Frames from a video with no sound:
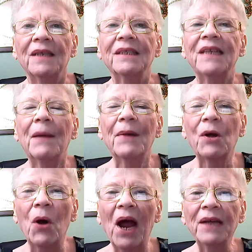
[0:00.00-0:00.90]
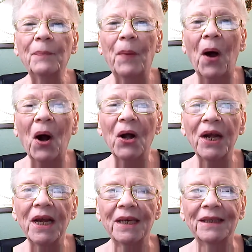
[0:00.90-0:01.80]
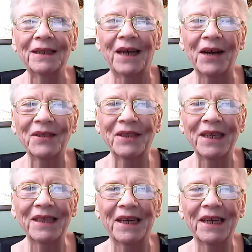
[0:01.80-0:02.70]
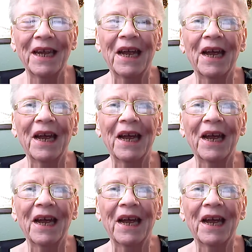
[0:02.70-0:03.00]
Democrat Party are signaling.